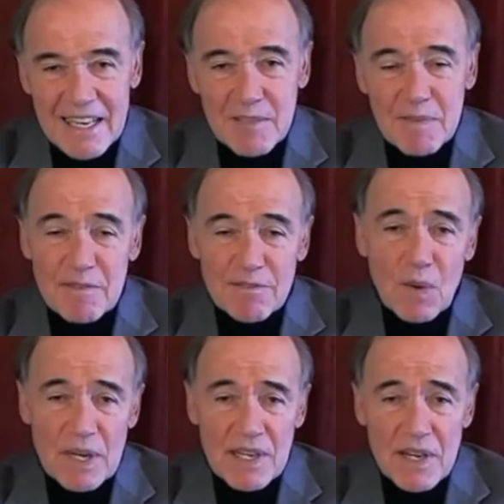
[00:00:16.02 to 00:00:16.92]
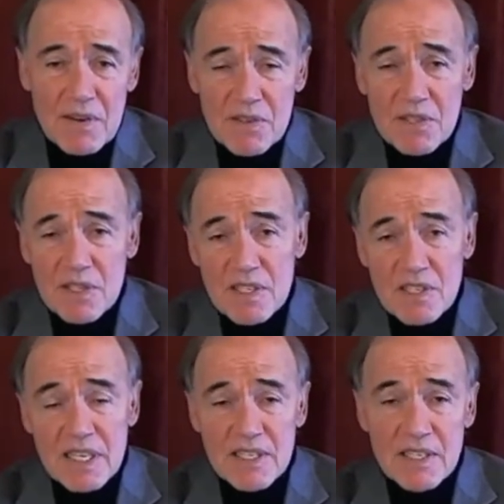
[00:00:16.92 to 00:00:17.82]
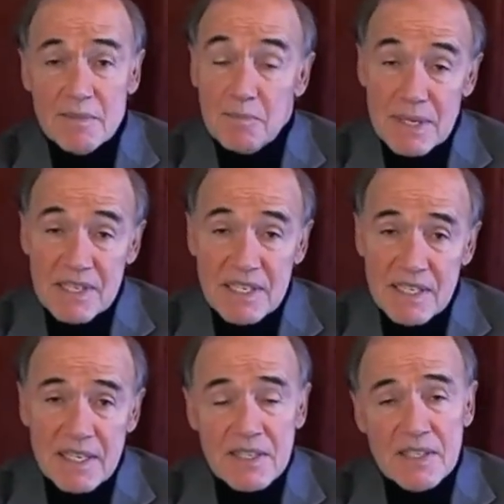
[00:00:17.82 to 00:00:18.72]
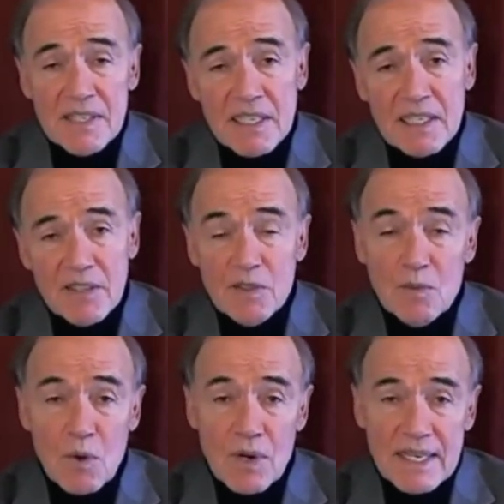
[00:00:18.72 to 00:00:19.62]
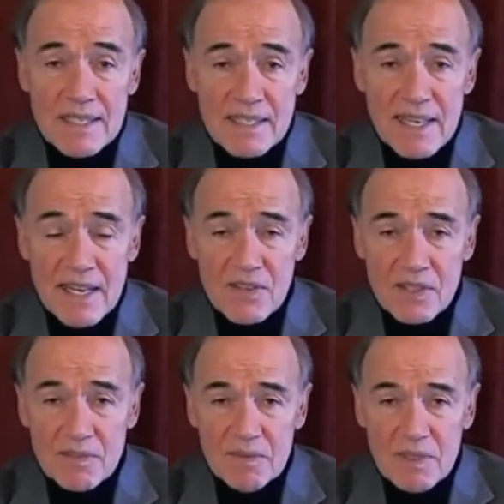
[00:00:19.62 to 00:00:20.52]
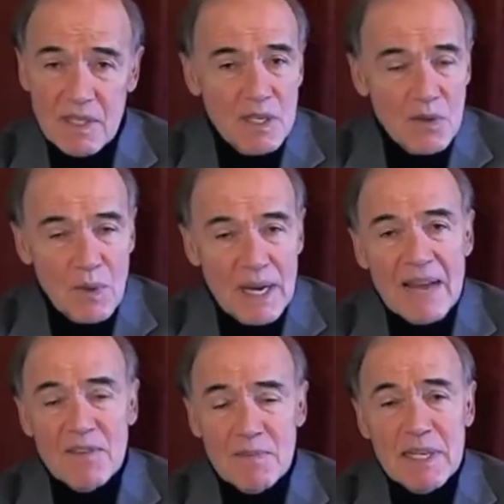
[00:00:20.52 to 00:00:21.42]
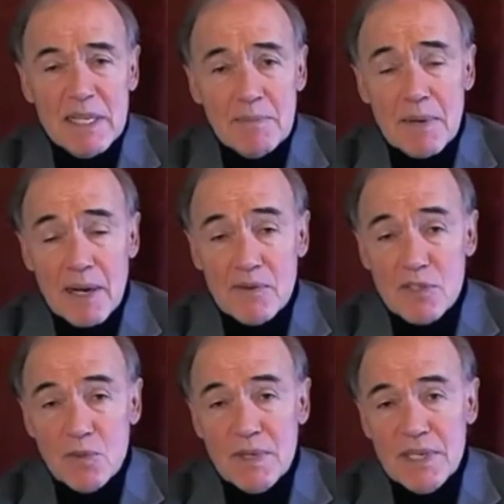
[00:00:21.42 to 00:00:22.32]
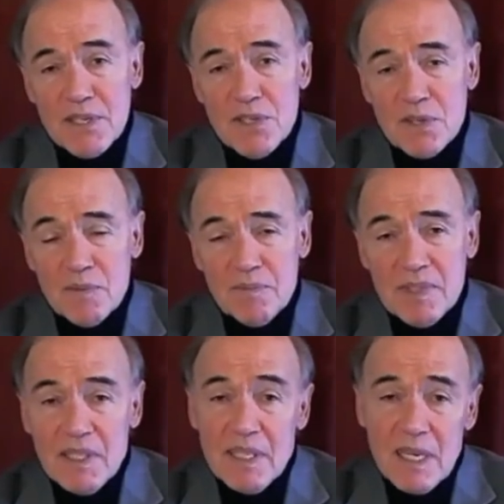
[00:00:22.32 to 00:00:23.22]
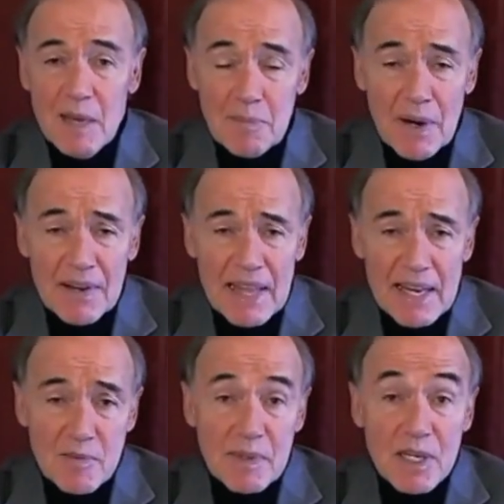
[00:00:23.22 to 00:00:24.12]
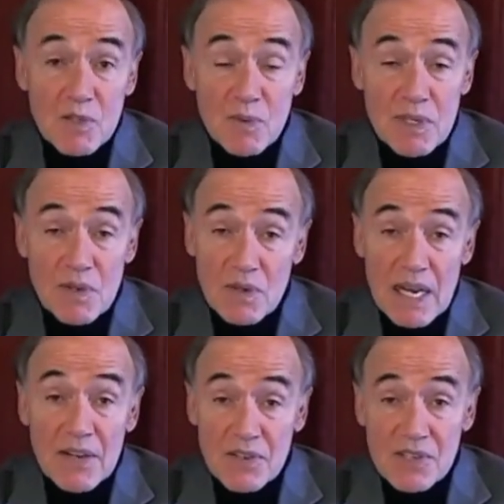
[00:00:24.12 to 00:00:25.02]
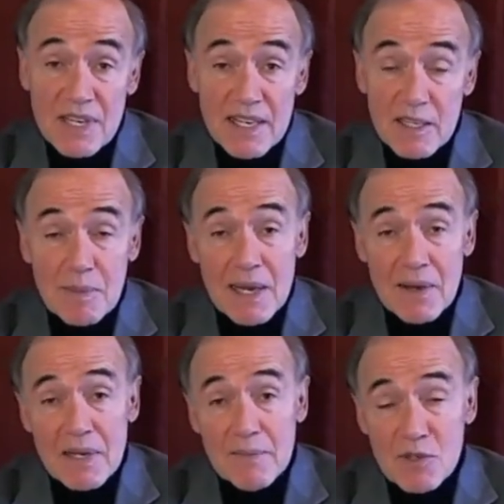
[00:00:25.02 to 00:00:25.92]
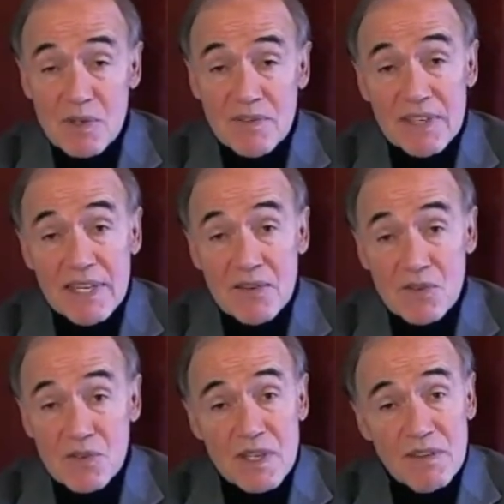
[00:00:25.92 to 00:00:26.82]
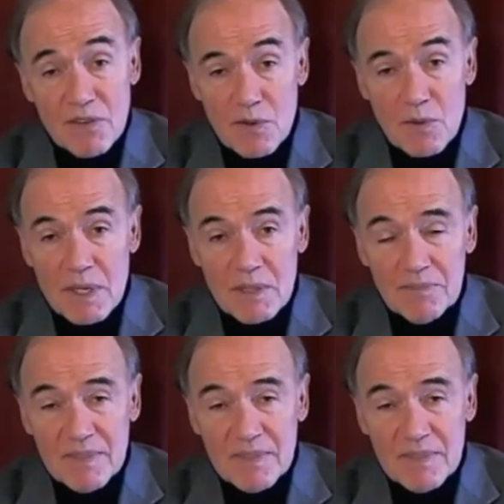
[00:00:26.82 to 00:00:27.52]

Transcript: It's been forty years since Nixon, President Nixon, declared the war against cancer. We haven't made the progress that we need to. And part of that is because we don't understand the biochemistry of a cancer cell very well.